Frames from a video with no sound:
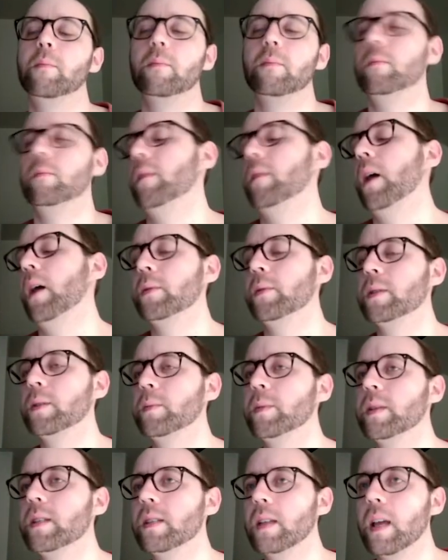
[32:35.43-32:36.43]
that was a
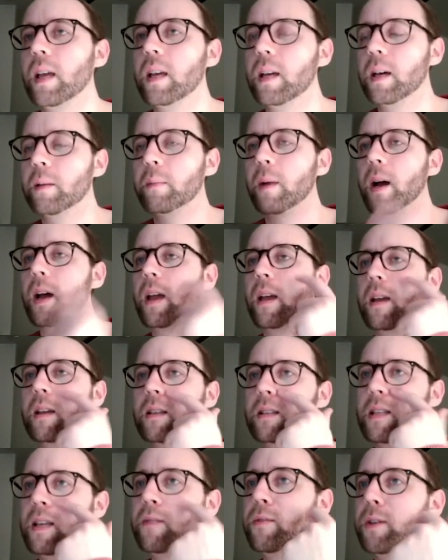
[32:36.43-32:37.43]
mistake on my end.
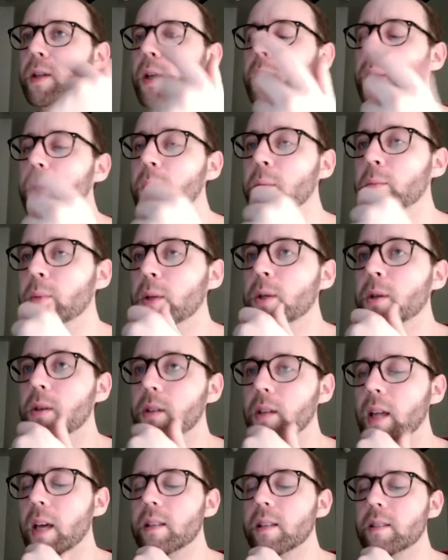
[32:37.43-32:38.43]
Even though the computer
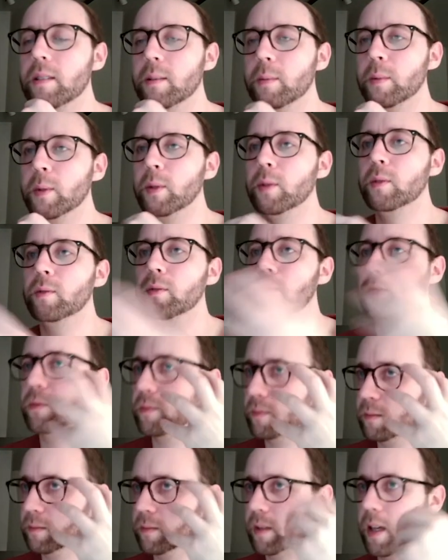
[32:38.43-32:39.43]
likes the move,
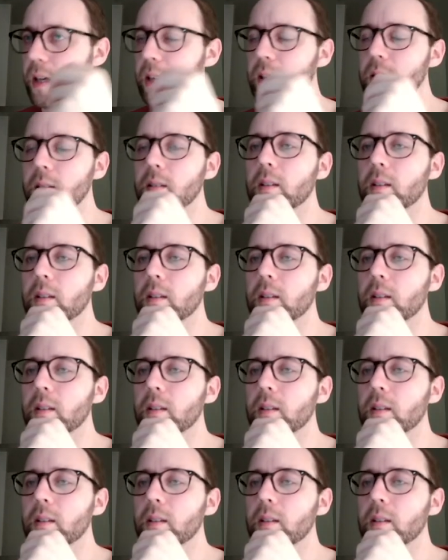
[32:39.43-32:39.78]
like,